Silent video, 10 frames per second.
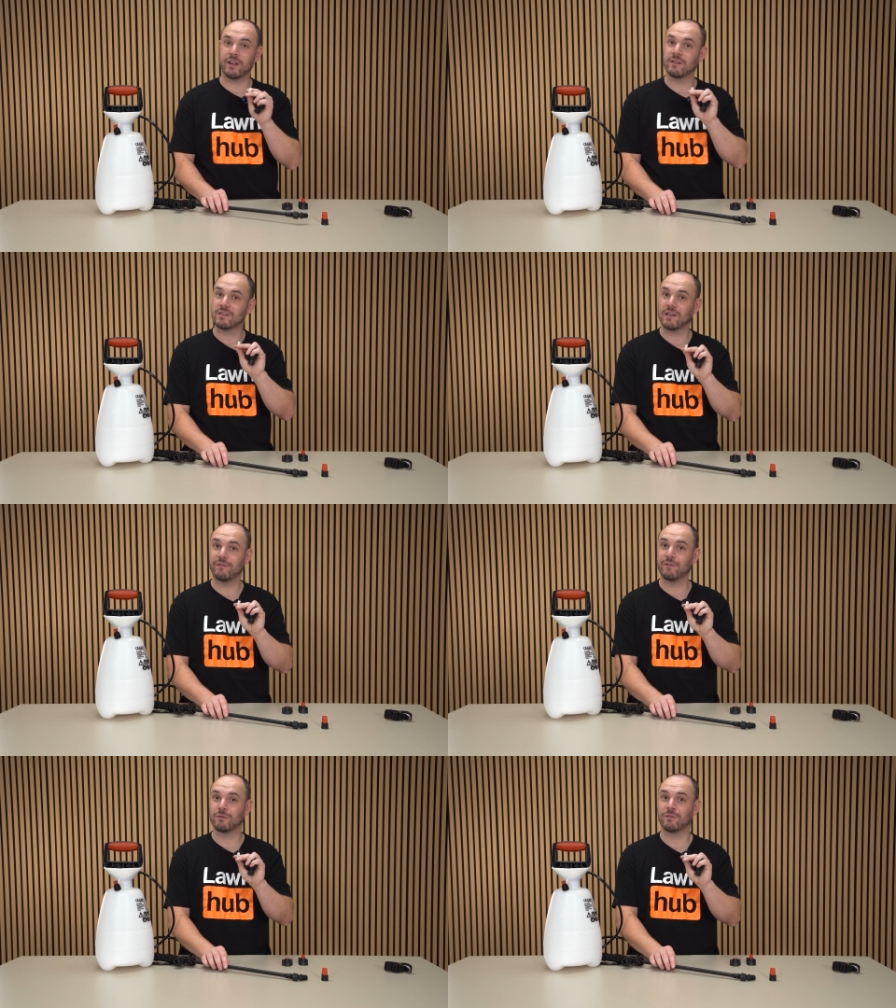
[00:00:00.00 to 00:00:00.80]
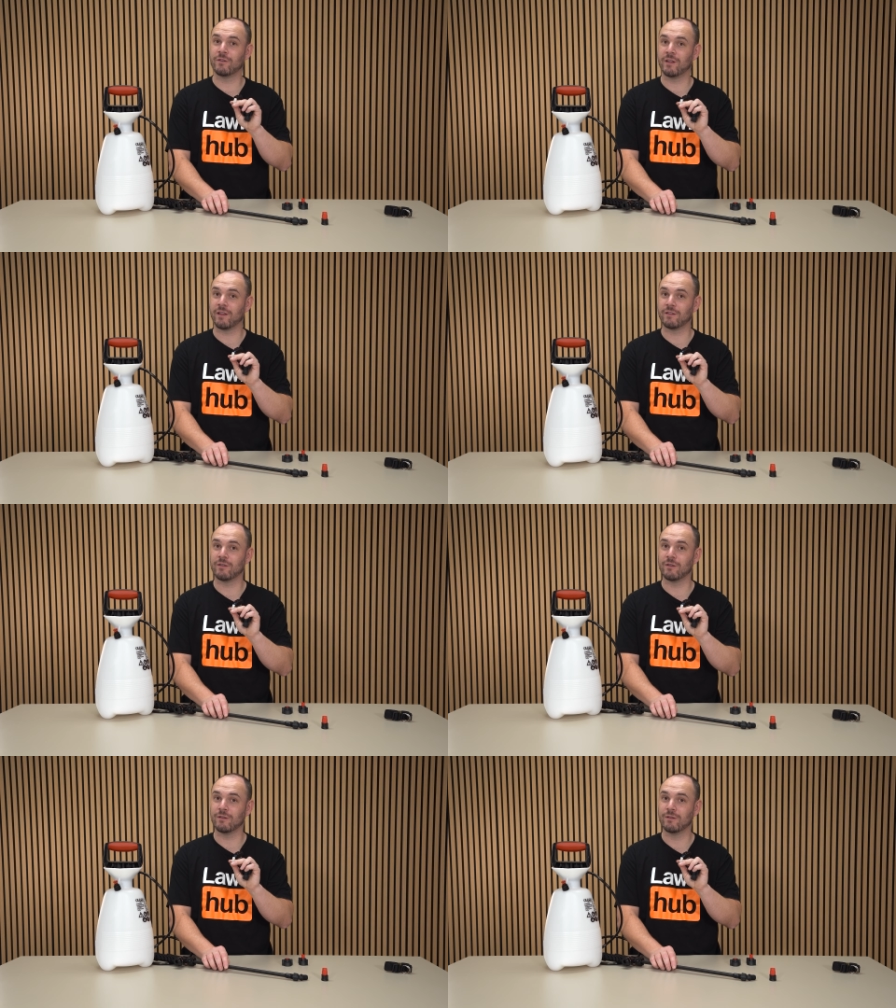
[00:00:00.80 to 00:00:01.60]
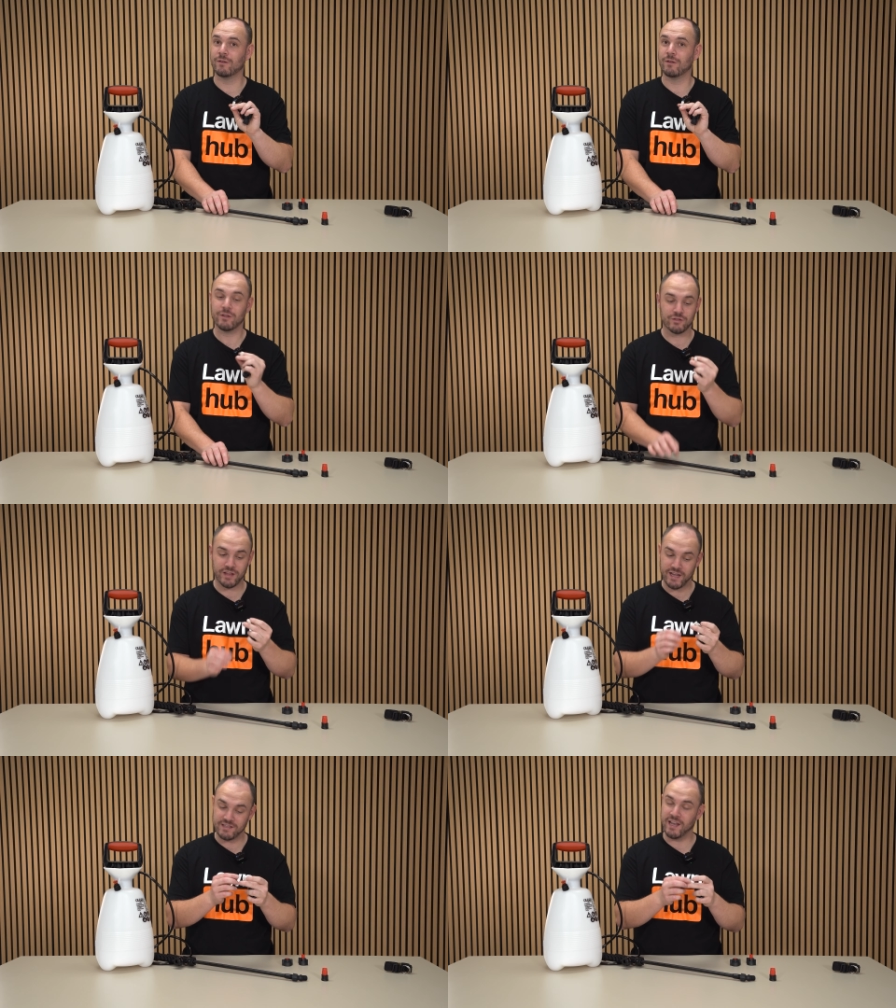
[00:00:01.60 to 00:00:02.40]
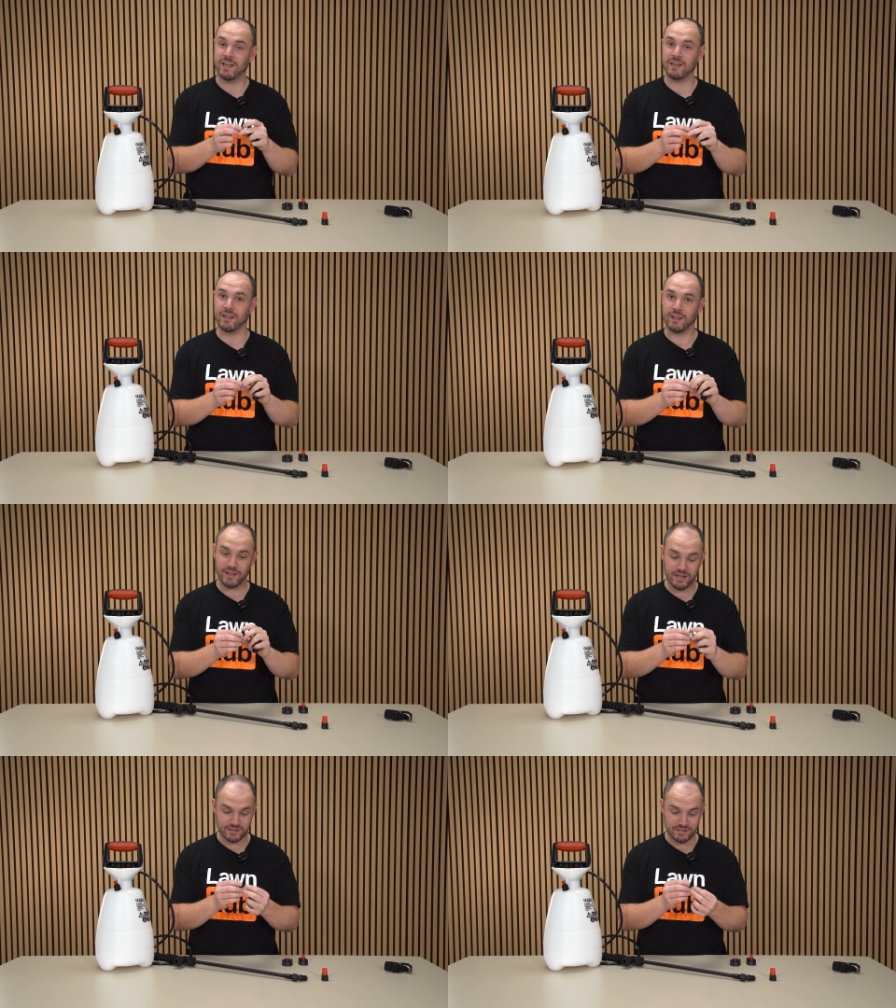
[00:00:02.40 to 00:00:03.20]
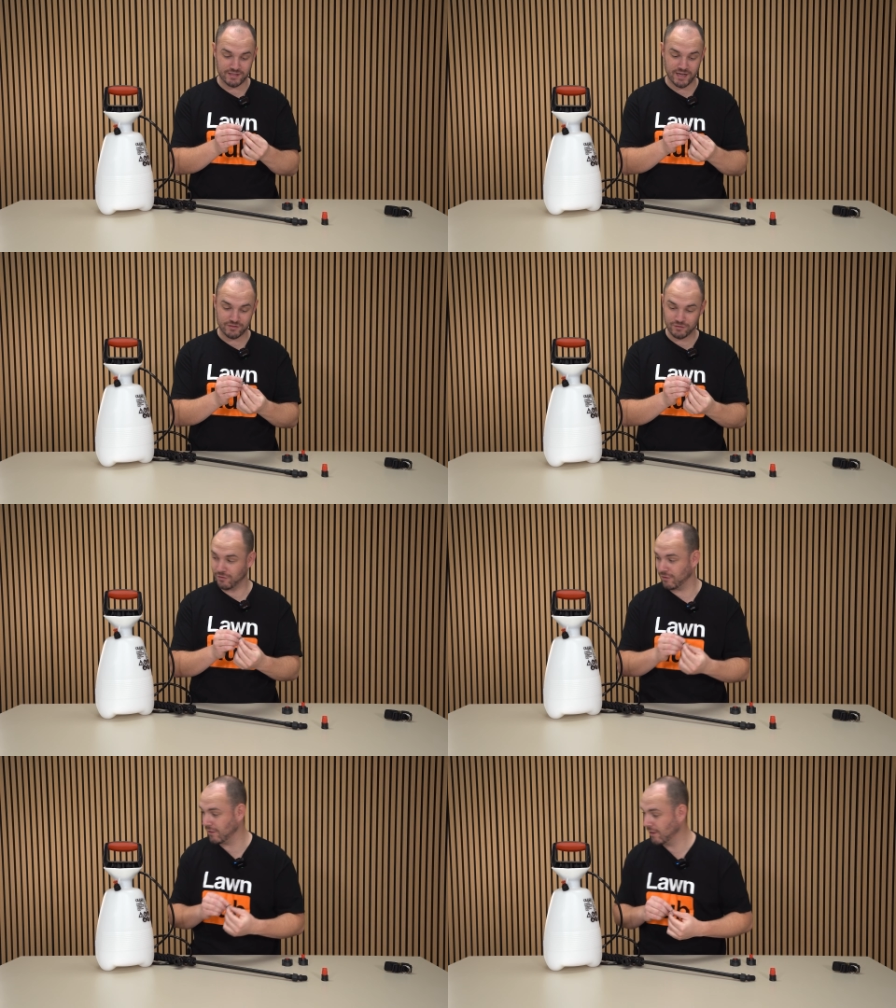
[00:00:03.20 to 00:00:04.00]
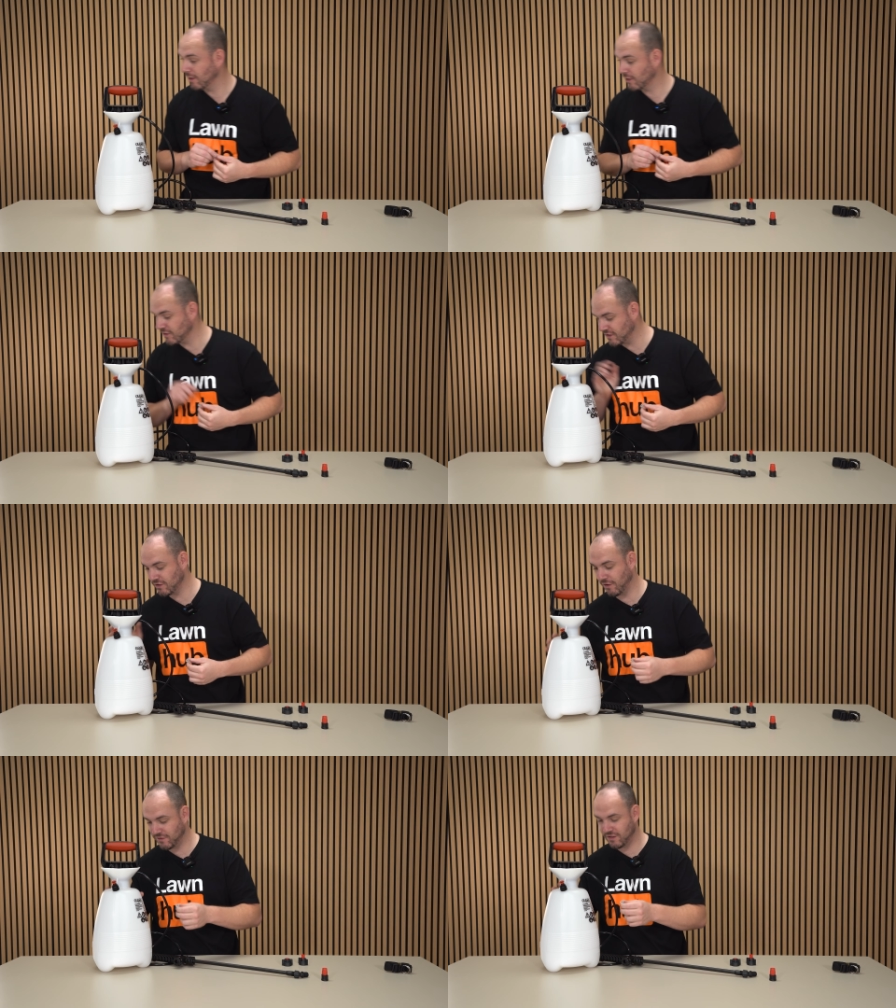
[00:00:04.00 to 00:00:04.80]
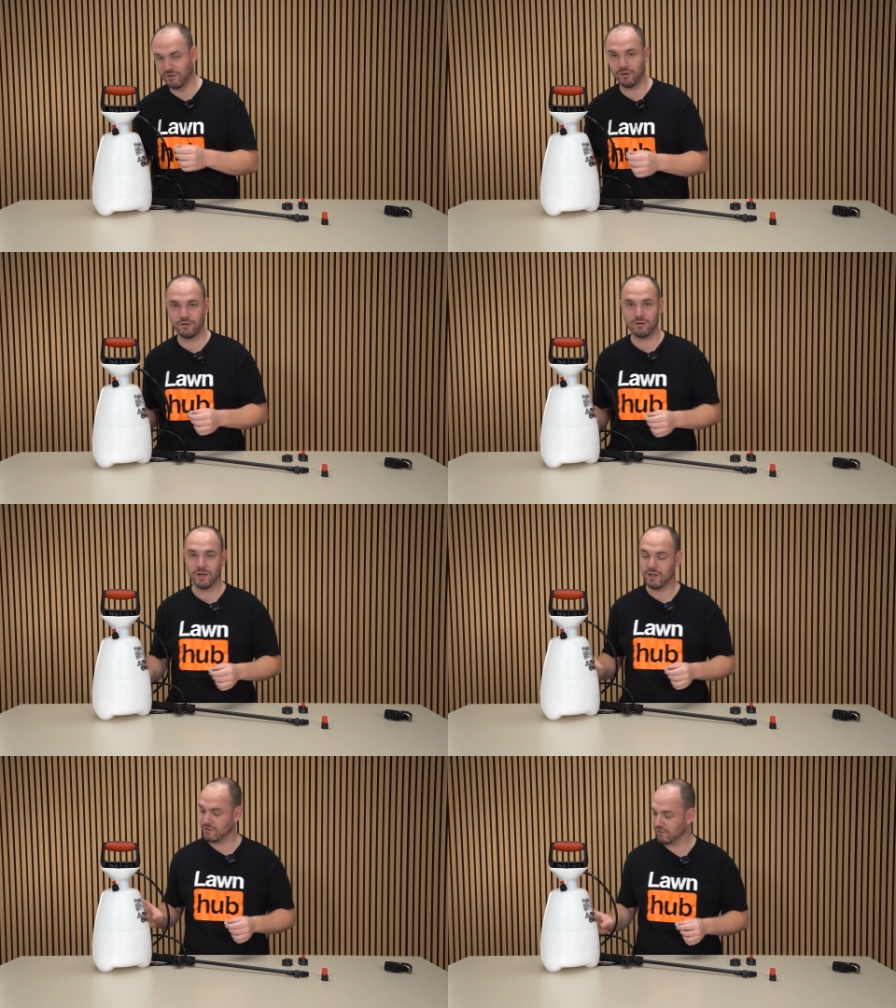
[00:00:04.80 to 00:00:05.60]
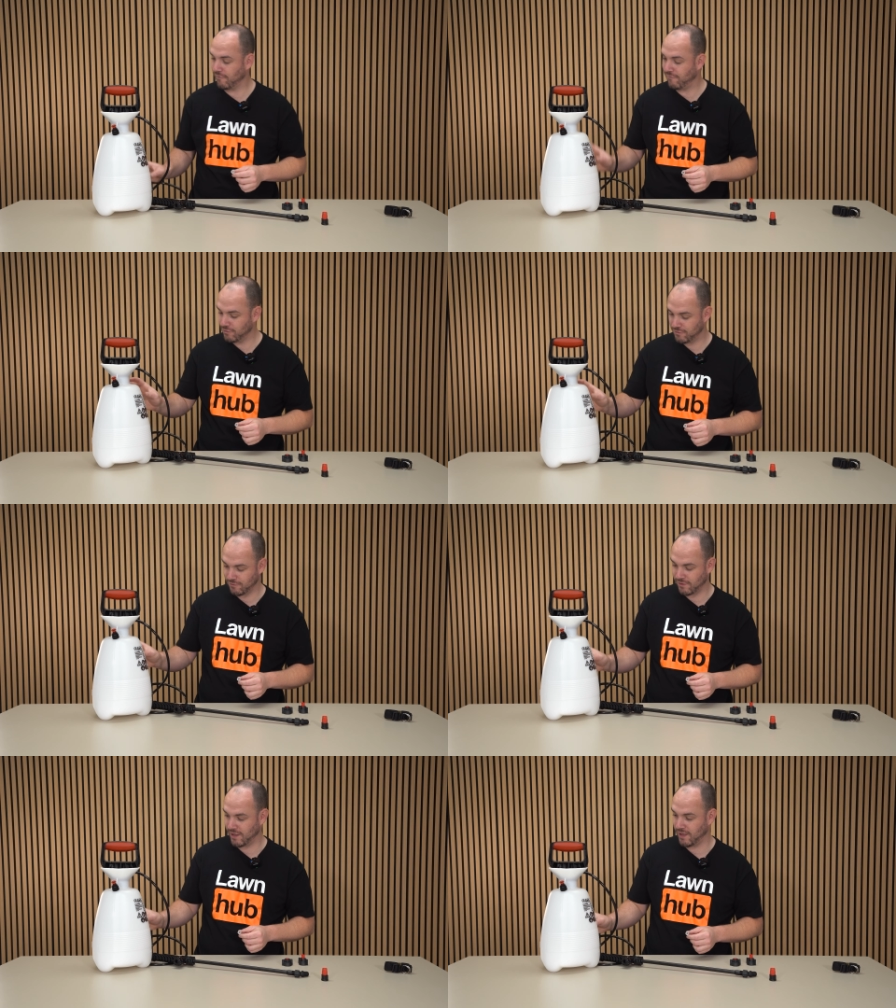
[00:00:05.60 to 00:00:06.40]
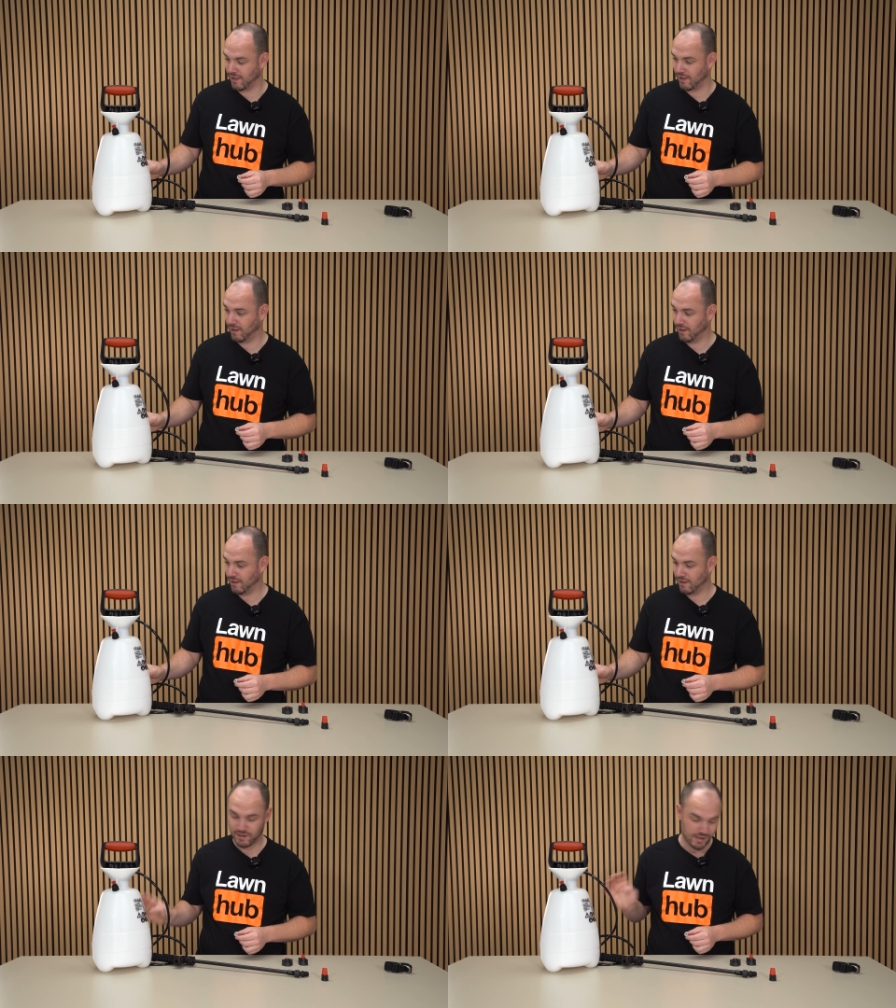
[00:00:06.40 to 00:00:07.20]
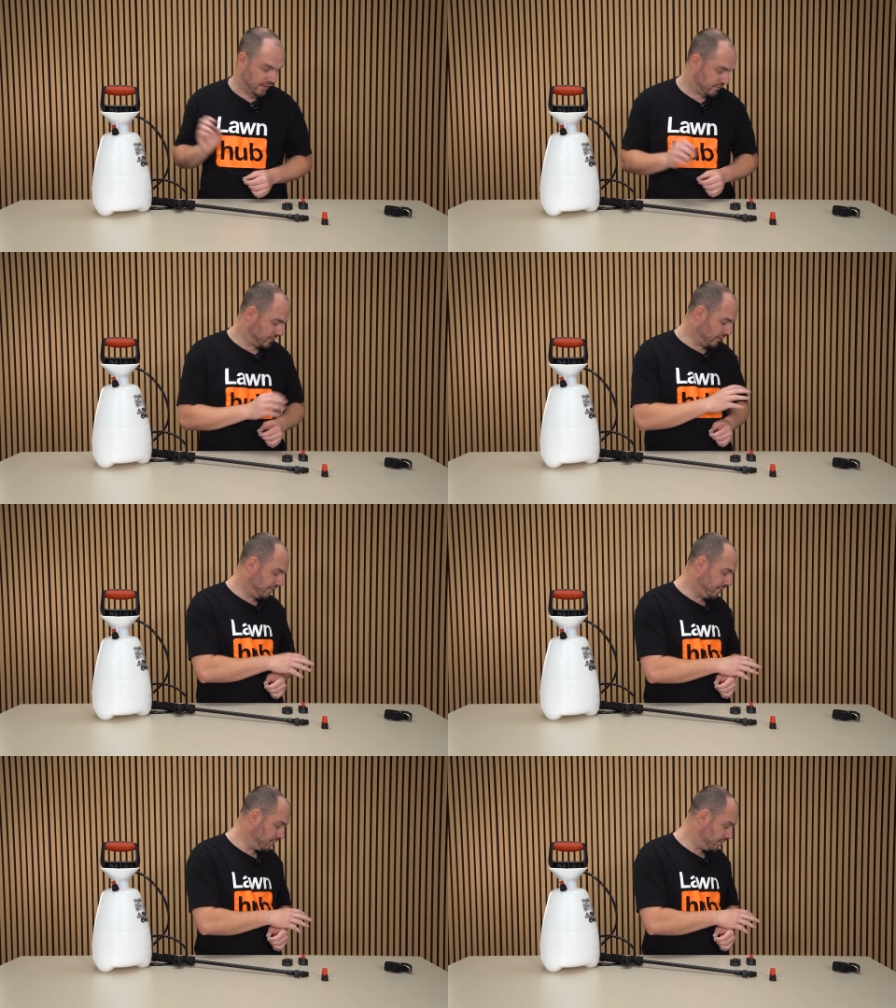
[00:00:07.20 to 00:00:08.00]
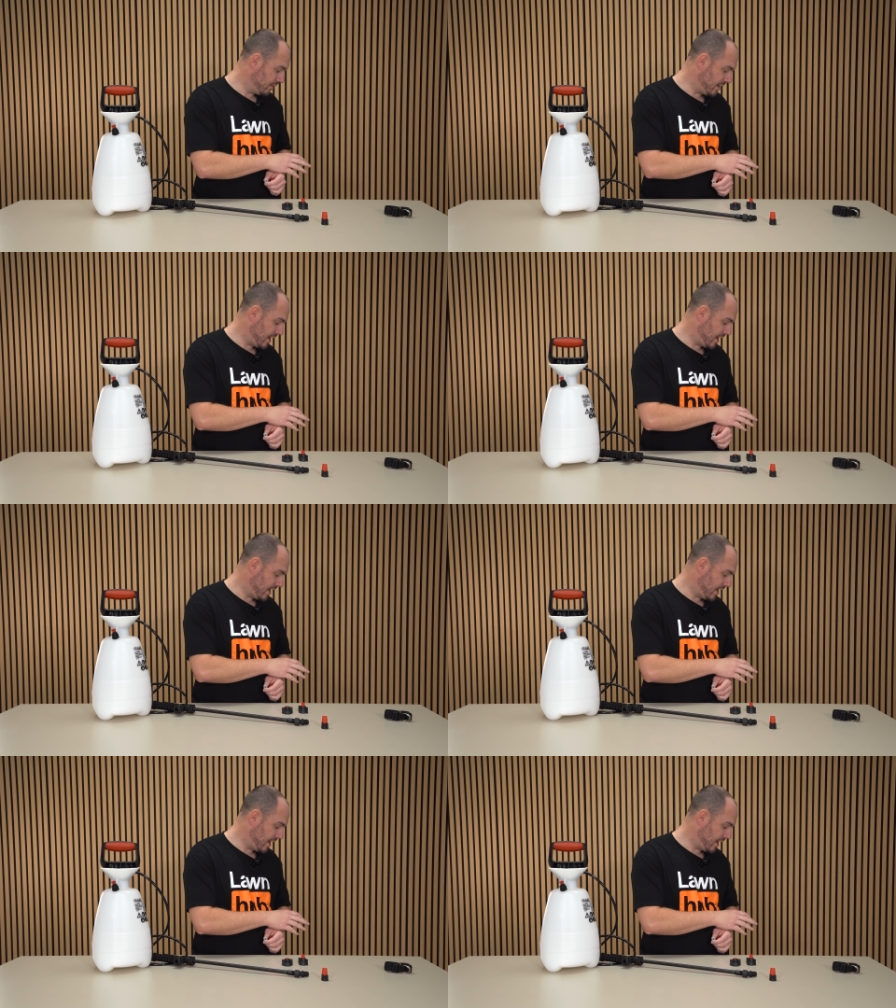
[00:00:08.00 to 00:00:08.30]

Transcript: didn't see a filter in the other two. So that's handy. That's good, because there's obviously there's no filter in here and there was no filter in